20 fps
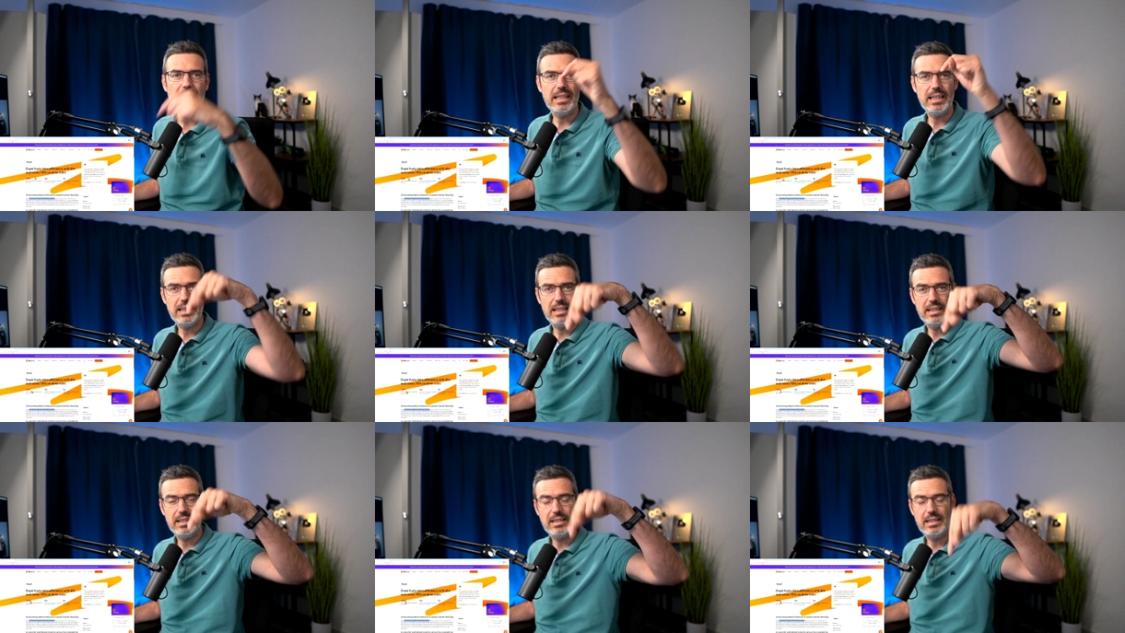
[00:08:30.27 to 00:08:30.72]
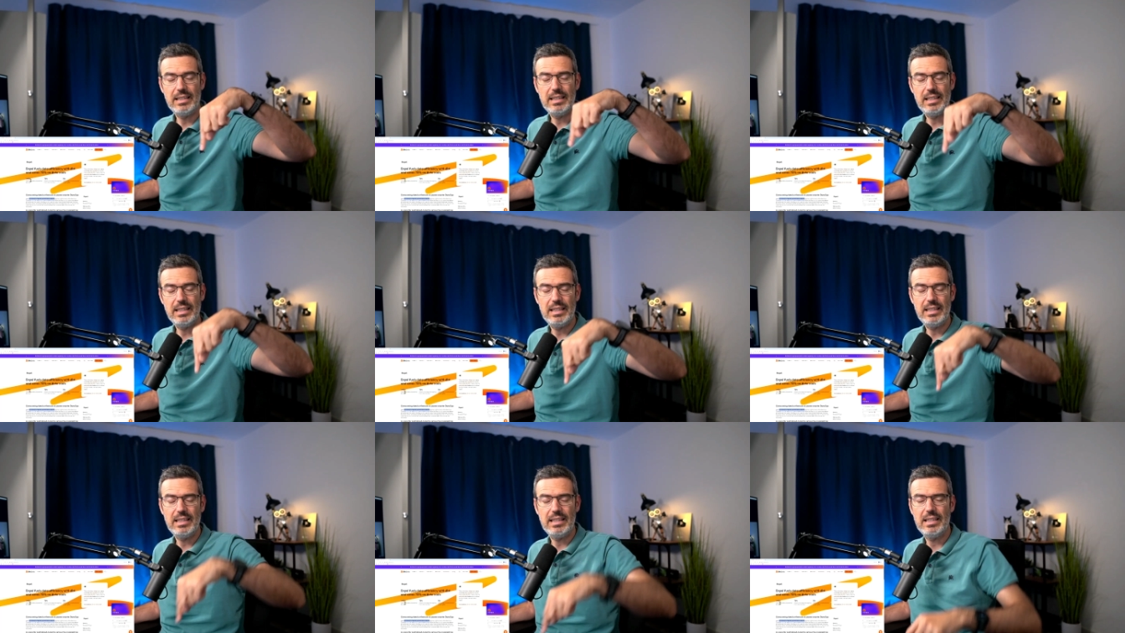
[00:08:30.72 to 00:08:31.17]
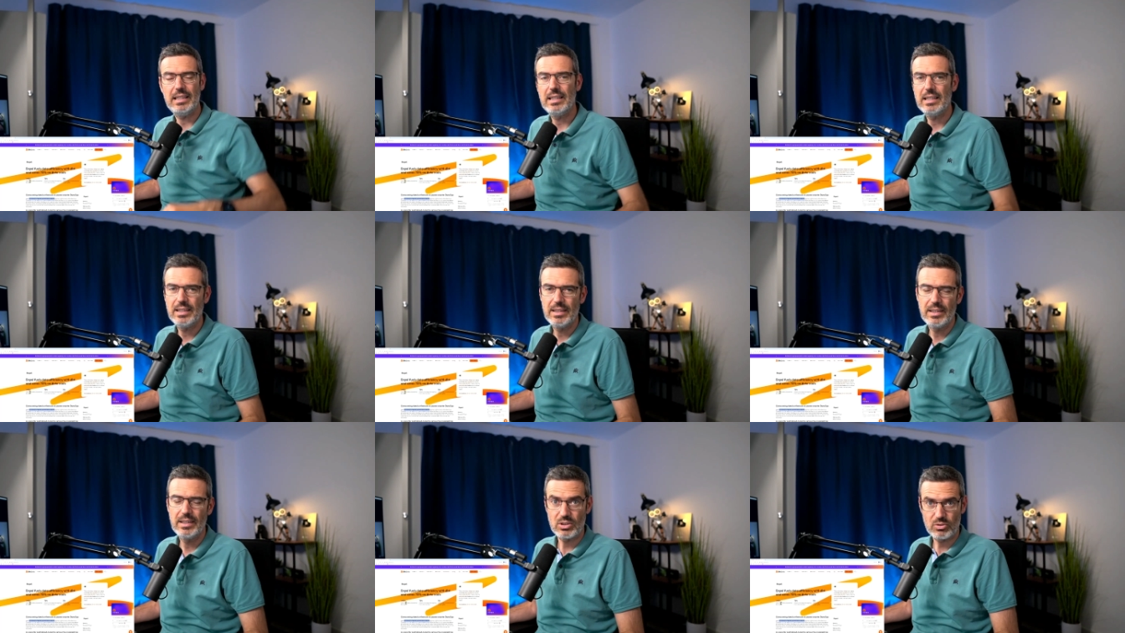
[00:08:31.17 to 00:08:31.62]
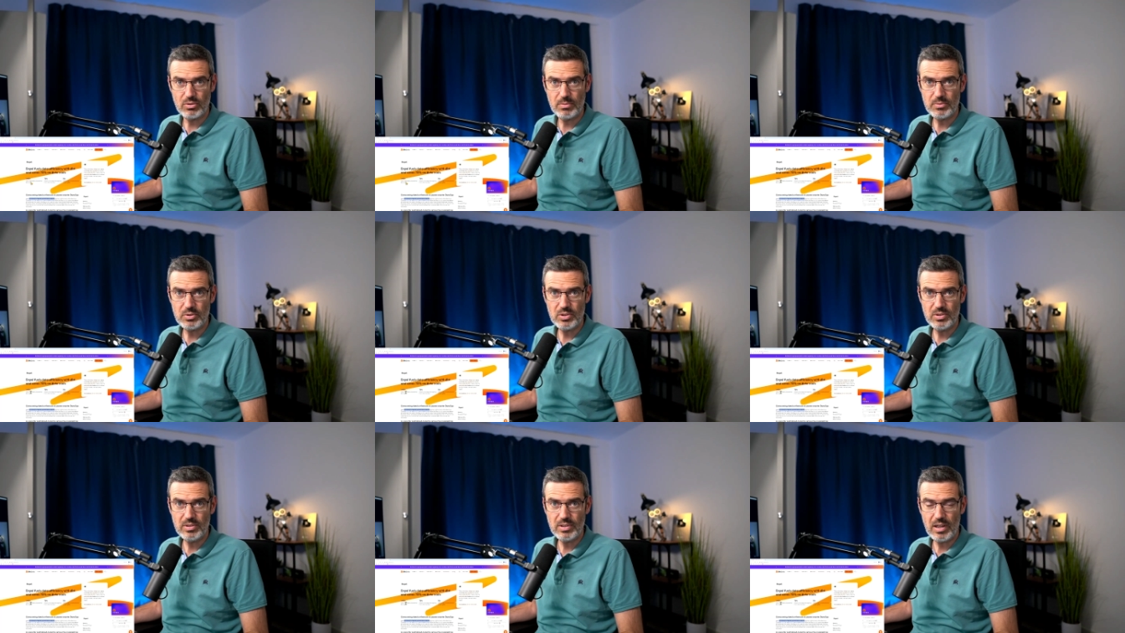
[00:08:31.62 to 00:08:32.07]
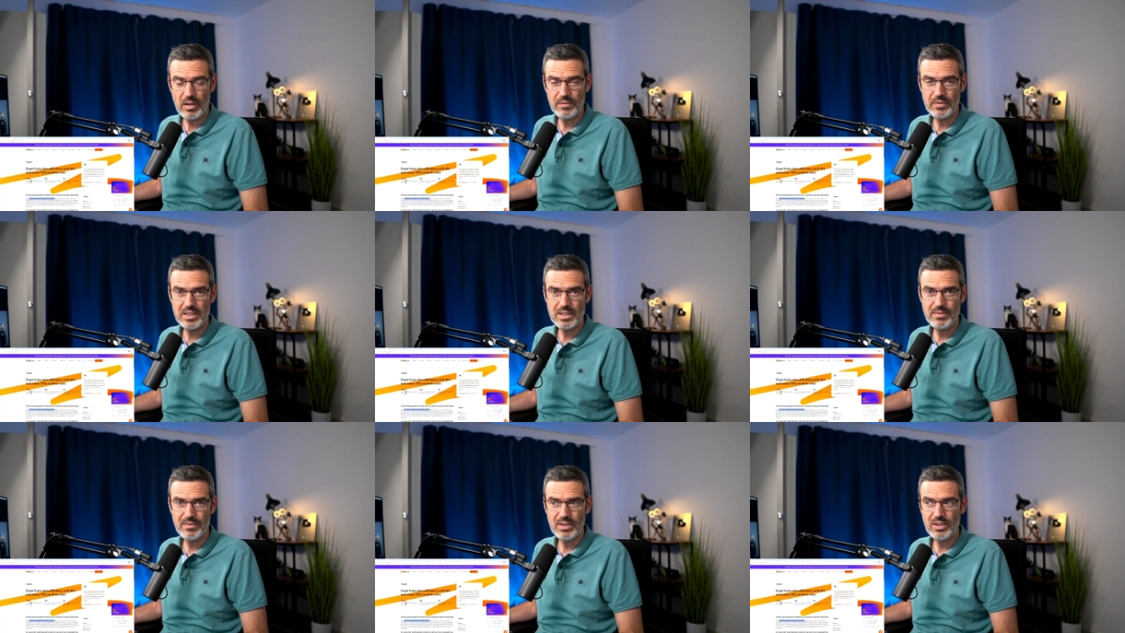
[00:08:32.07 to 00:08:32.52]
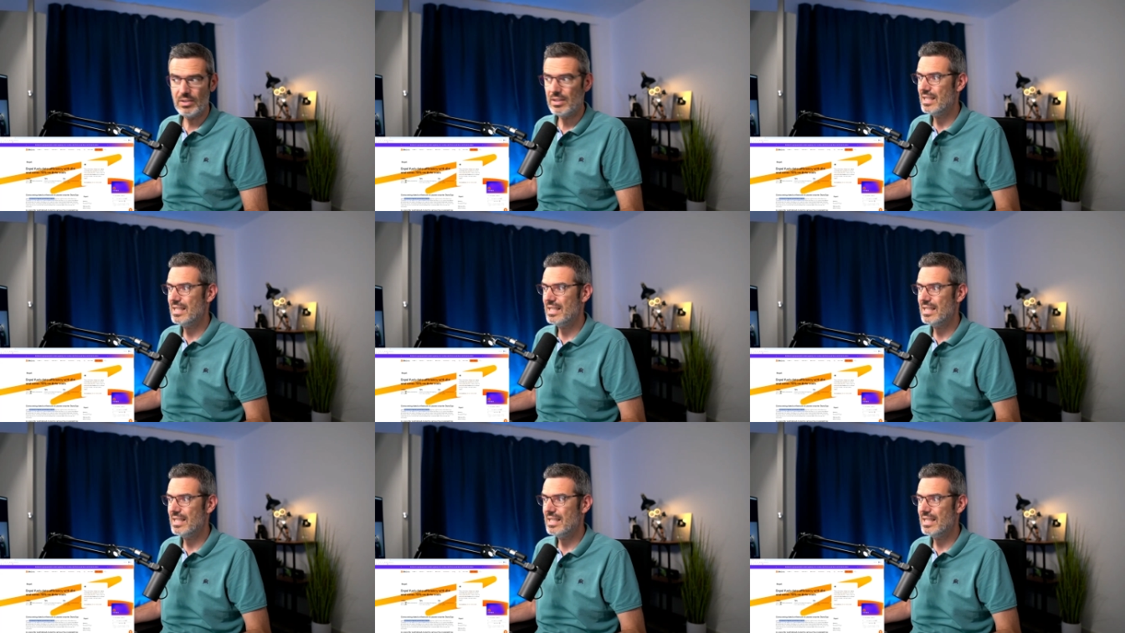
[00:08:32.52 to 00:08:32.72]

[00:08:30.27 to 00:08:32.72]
in the description of this video.